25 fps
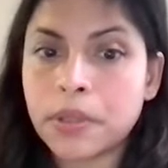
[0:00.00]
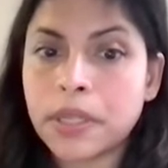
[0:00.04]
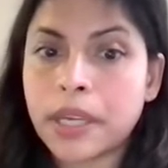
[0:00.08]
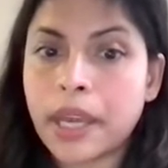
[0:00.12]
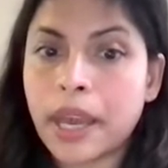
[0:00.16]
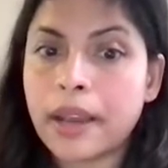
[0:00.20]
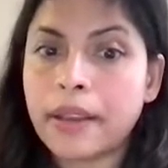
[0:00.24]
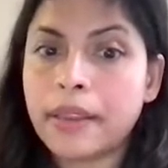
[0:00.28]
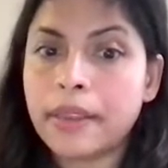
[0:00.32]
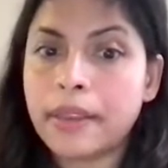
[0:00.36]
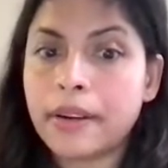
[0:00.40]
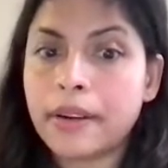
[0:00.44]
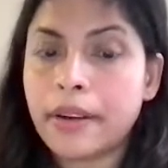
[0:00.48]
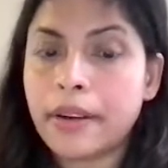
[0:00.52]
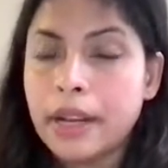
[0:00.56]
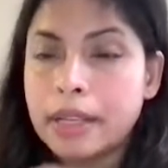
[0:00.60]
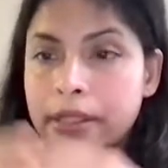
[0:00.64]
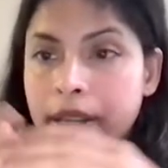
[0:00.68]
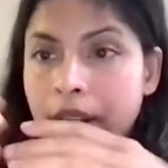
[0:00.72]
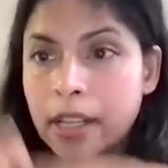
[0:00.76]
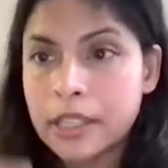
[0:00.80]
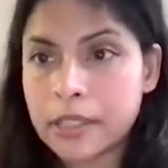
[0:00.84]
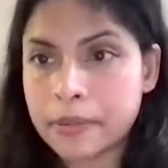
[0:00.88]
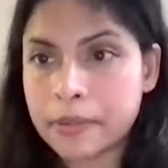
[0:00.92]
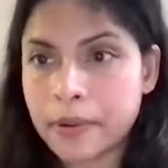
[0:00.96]
get the
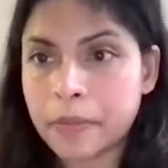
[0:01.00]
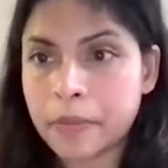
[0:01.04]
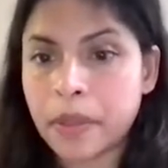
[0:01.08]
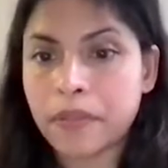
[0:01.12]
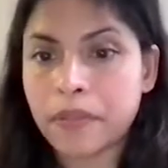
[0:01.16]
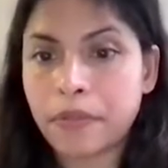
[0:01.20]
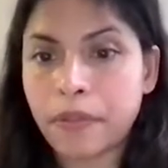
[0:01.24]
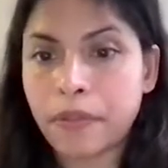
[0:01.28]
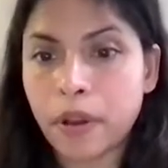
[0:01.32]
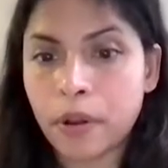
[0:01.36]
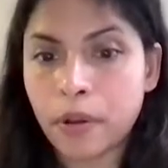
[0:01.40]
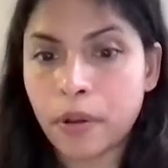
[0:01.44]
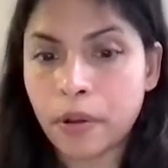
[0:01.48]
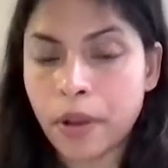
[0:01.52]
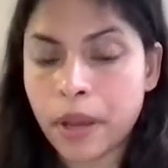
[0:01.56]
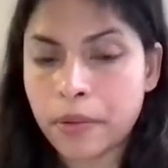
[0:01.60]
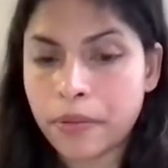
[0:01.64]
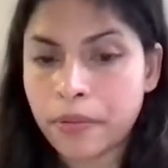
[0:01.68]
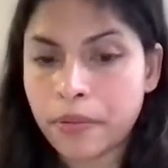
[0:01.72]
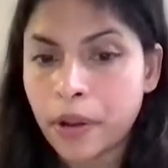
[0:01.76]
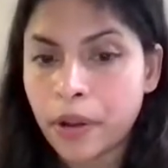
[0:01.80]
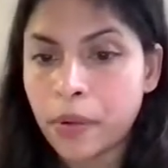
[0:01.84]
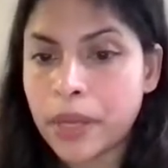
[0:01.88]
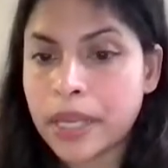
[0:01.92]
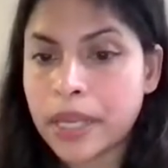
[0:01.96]
results from the
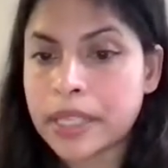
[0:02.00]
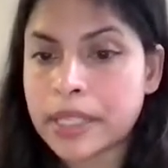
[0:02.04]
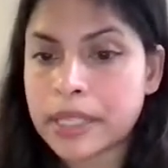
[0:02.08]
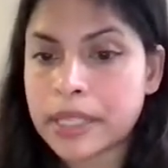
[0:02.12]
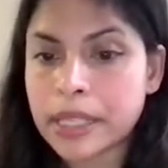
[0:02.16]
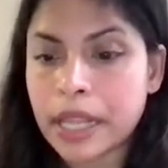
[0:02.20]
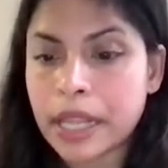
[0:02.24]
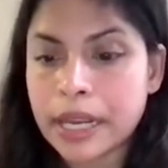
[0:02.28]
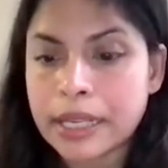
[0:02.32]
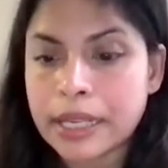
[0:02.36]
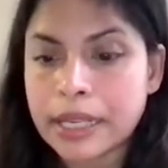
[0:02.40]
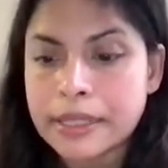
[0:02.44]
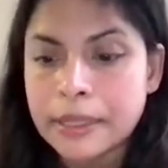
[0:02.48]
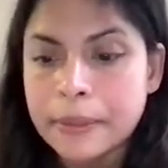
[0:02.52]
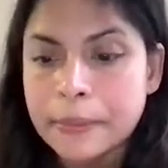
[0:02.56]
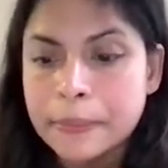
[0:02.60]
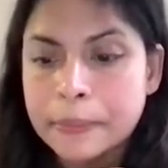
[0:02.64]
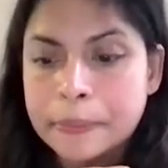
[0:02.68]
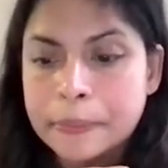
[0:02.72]
following slides.